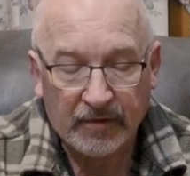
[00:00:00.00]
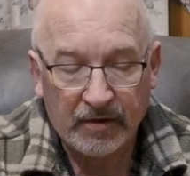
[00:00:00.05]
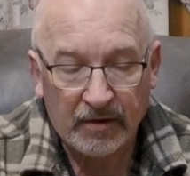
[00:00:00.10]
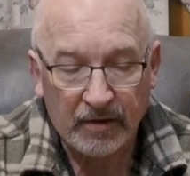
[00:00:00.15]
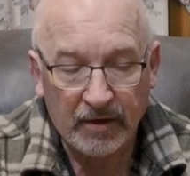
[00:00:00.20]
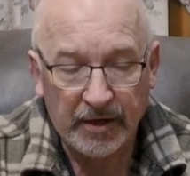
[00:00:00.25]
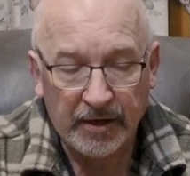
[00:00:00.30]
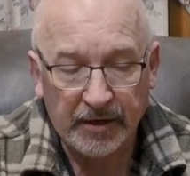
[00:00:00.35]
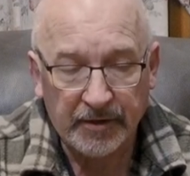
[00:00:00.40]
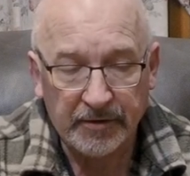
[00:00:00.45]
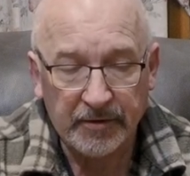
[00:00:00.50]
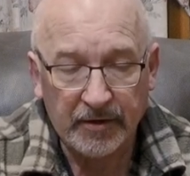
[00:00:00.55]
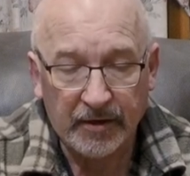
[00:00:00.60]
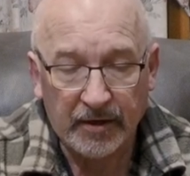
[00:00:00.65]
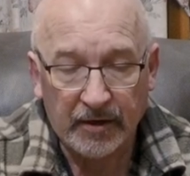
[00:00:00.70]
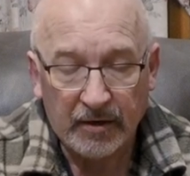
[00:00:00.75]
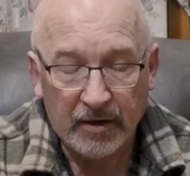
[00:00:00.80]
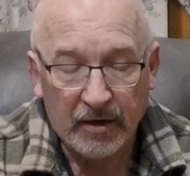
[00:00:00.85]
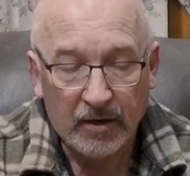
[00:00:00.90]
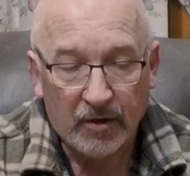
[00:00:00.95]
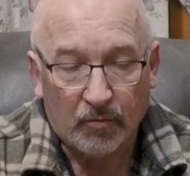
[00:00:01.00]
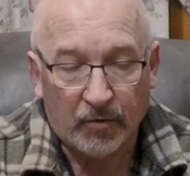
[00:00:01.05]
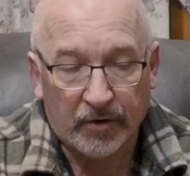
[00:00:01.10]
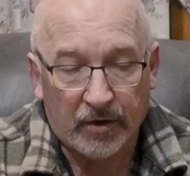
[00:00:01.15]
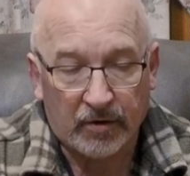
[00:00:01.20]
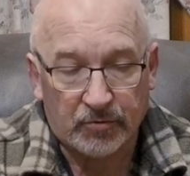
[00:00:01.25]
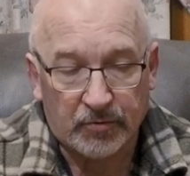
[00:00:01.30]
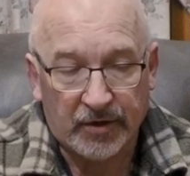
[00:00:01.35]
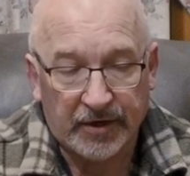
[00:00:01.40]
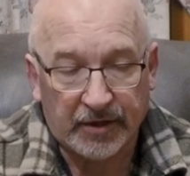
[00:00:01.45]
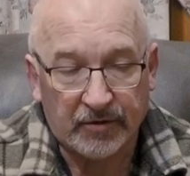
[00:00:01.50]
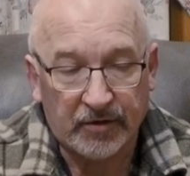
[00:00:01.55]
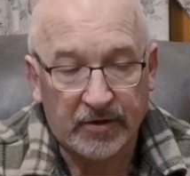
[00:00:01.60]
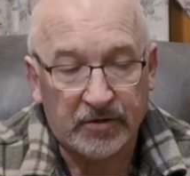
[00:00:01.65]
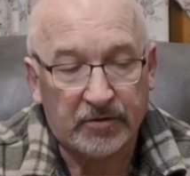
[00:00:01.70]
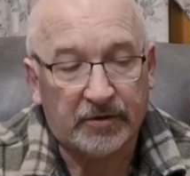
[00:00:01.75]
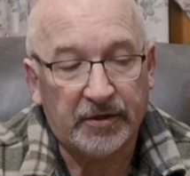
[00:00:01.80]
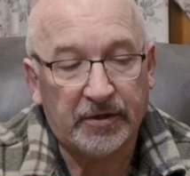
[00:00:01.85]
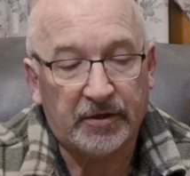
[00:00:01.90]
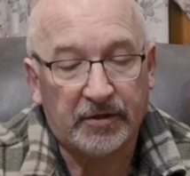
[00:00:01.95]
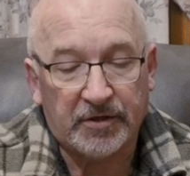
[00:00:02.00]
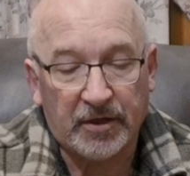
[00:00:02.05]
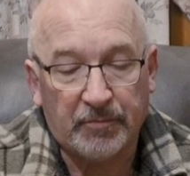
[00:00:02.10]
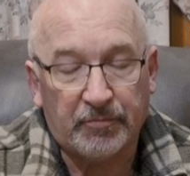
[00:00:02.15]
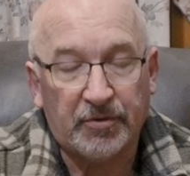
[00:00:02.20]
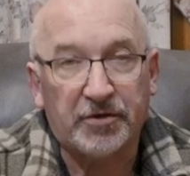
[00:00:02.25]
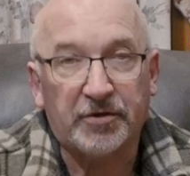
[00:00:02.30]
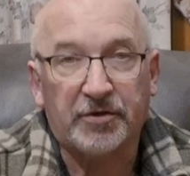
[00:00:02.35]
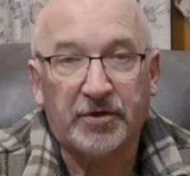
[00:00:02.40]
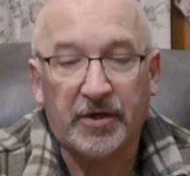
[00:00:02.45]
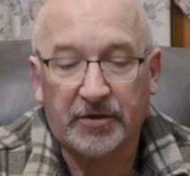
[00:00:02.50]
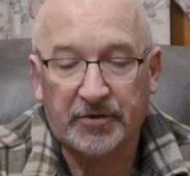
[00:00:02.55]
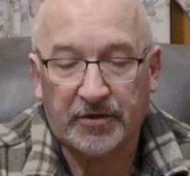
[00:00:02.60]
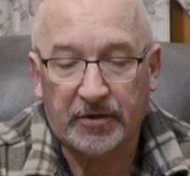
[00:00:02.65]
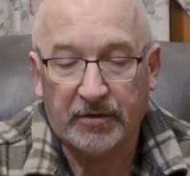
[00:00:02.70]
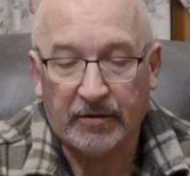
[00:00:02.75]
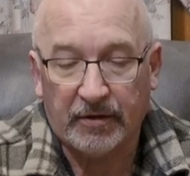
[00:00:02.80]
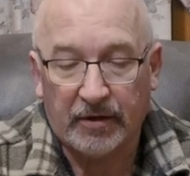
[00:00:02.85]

And when I was running these, I did a temperature test.